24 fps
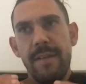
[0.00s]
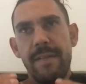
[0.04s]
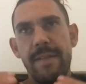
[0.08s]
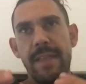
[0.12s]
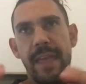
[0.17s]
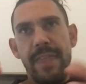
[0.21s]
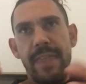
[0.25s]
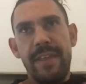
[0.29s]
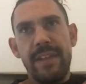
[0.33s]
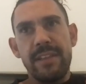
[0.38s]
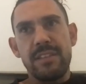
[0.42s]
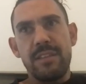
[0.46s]

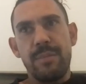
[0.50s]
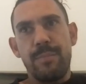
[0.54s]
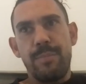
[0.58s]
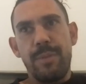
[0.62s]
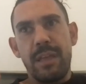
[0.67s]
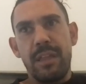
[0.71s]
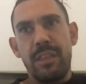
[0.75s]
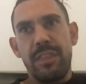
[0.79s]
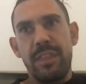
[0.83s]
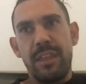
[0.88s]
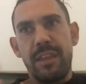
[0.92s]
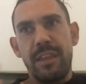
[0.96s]
And that's a
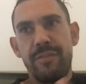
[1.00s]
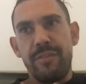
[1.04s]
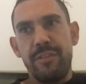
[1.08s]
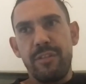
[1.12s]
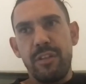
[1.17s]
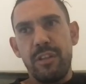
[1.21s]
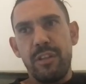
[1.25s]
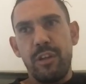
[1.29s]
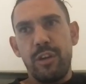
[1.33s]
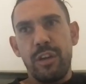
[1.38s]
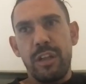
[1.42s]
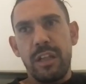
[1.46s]
big thing for a
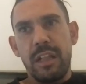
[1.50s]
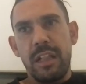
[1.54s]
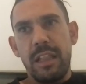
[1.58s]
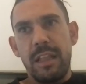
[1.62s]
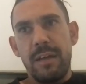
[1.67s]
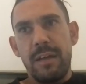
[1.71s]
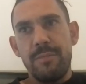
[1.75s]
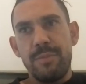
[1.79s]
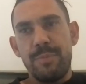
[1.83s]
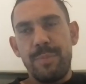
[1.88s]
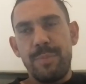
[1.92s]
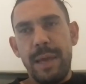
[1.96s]
lot of
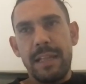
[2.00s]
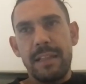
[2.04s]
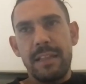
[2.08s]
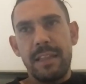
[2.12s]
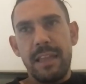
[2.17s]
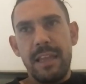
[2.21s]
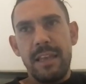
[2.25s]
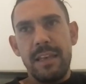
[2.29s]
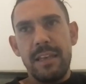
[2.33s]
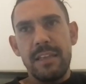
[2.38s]
clubs back then.